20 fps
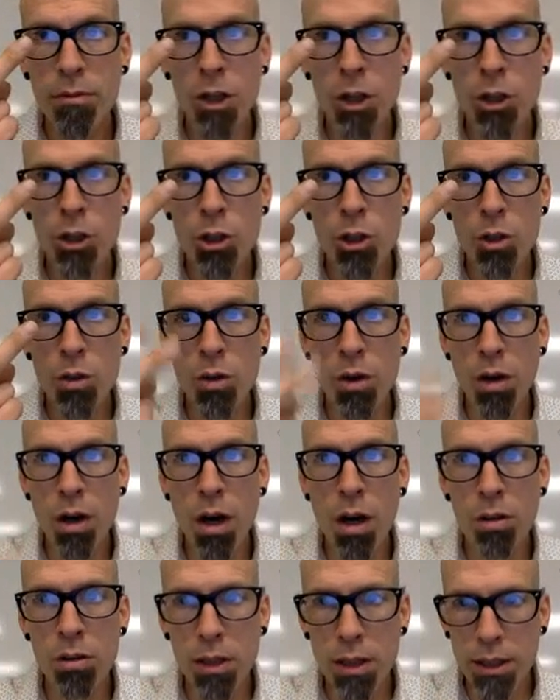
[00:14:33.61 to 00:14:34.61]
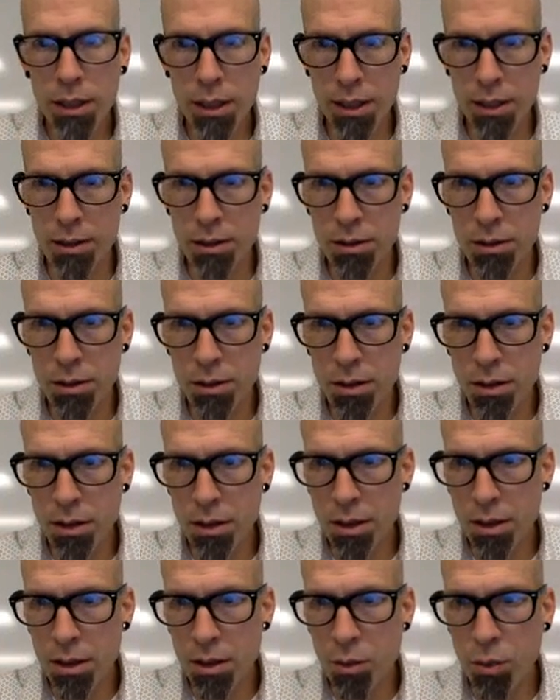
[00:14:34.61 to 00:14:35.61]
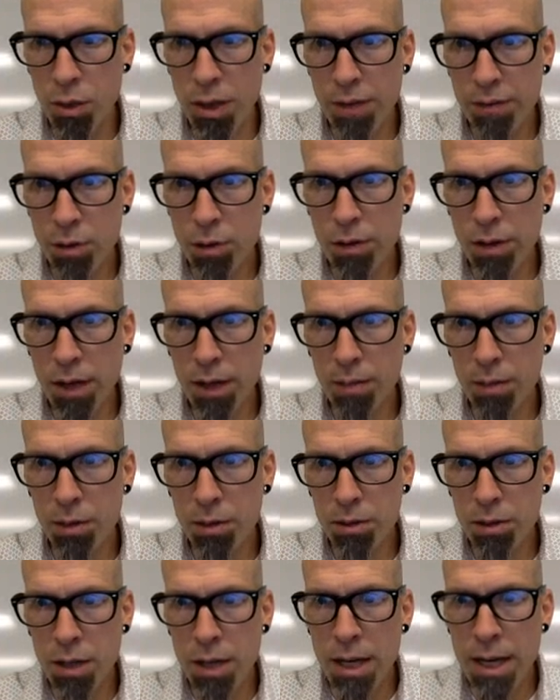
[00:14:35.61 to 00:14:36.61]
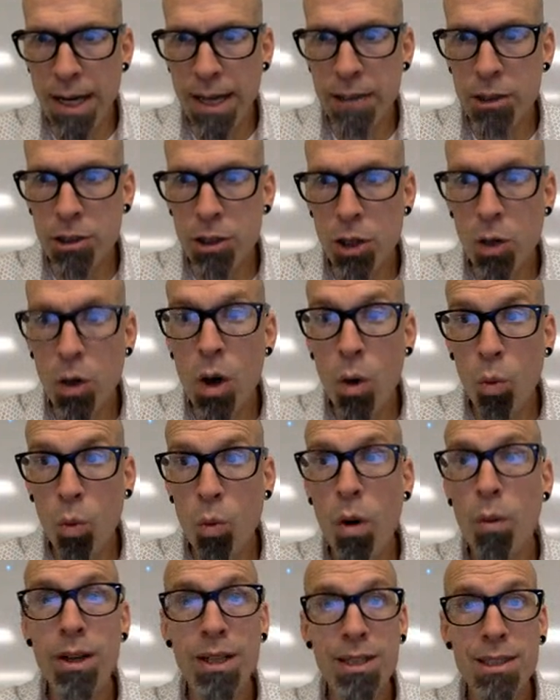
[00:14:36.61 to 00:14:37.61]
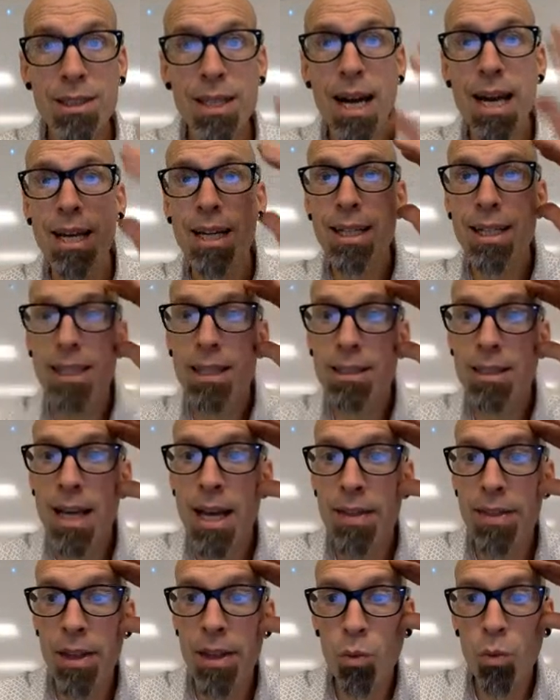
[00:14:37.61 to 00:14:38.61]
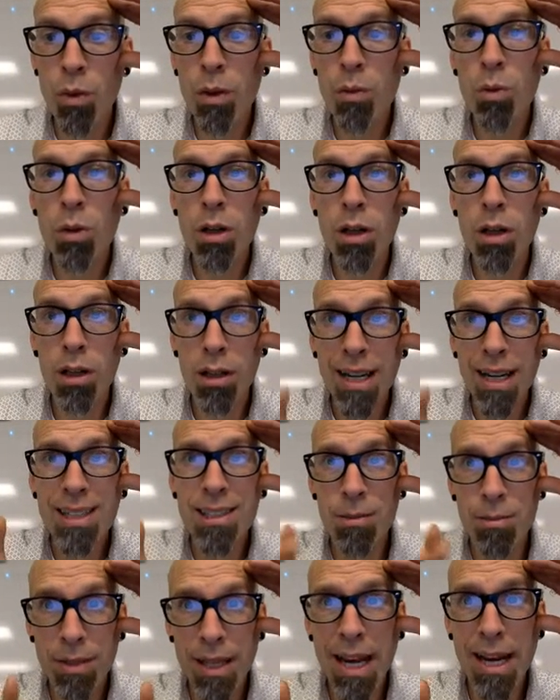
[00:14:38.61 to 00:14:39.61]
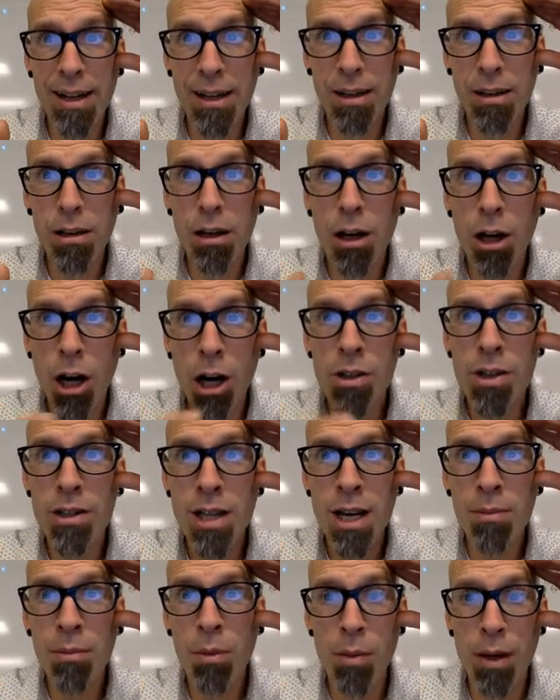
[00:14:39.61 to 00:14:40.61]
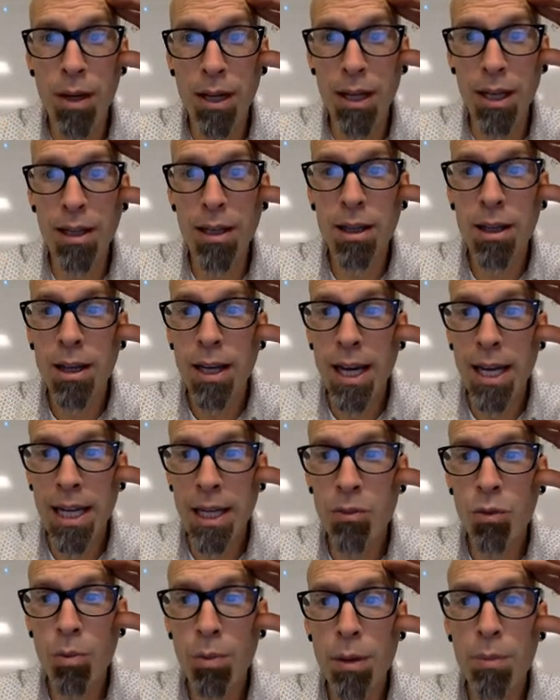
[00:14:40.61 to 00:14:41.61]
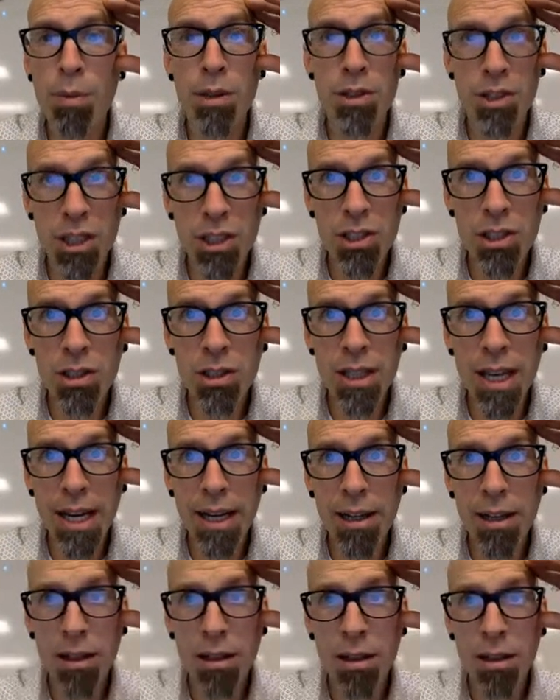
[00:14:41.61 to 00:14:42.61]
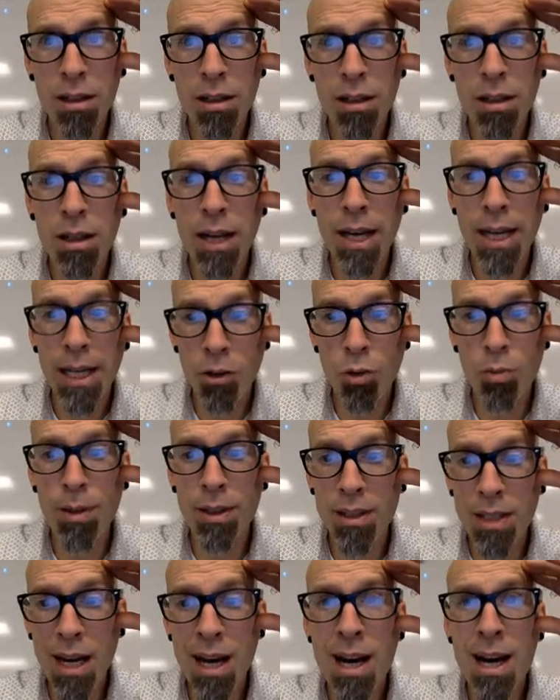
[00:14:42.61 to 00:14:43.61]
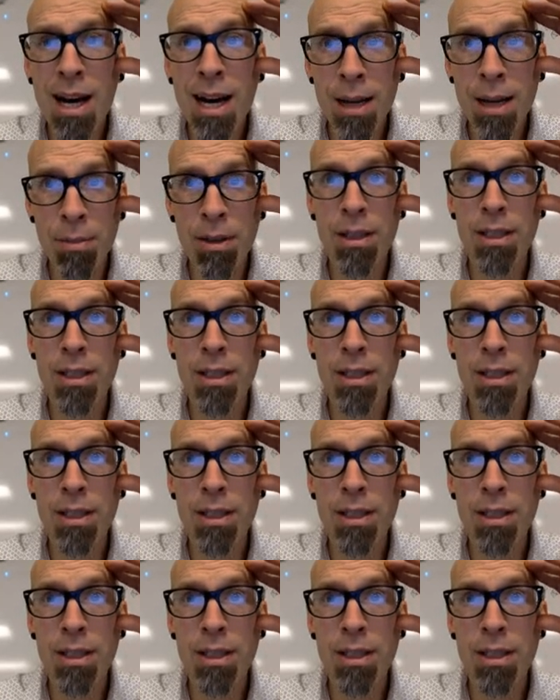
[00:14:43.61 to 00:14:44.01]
2. Oh, look at this. We have 2 variables. And so what we decided is that we will collect some data on the tumble buggy, and it will be position data and it will be time